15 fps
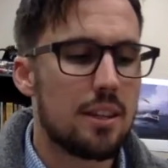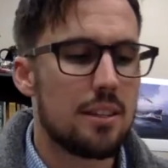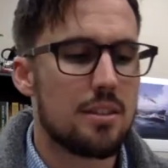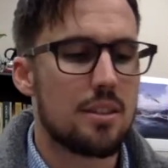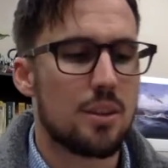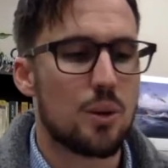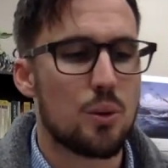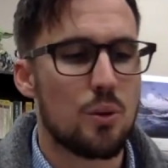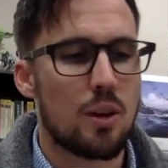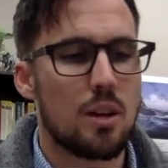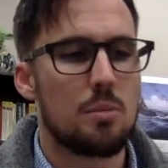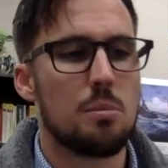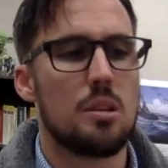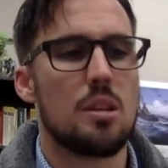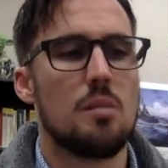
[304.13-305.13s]
it's
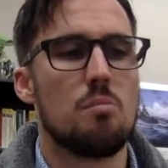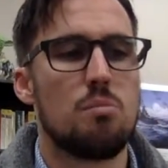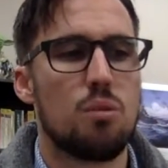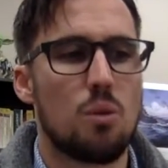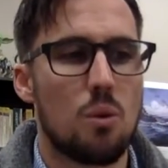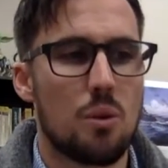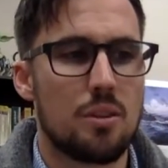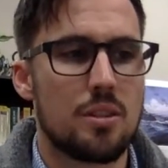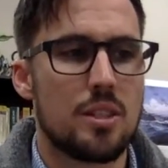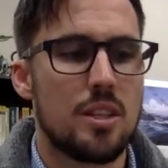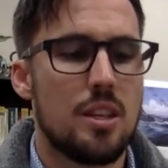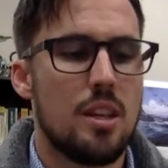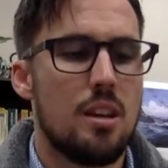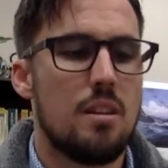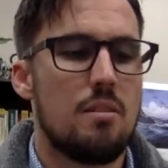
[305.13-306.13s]
incredibly important
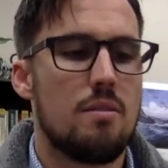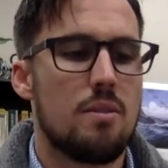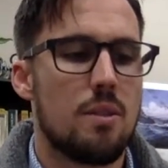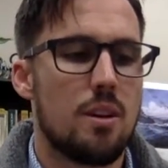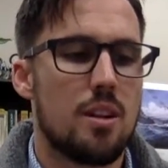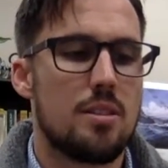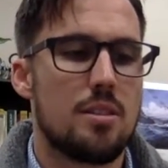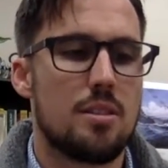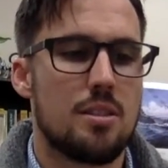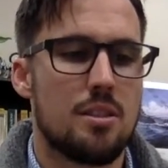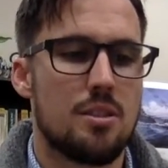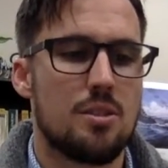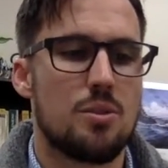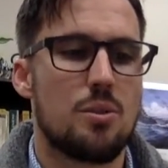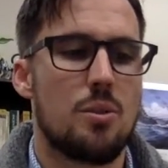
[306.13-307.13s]
for us as
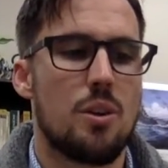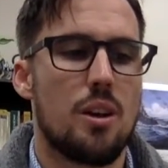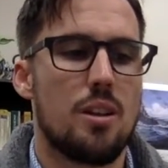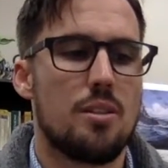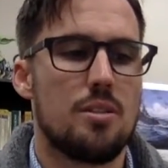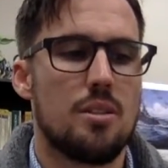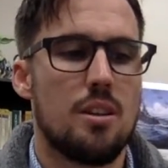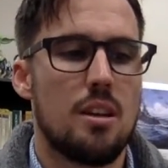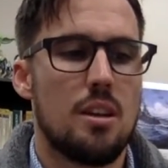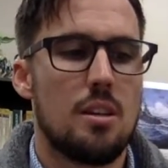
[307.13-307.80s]
historians,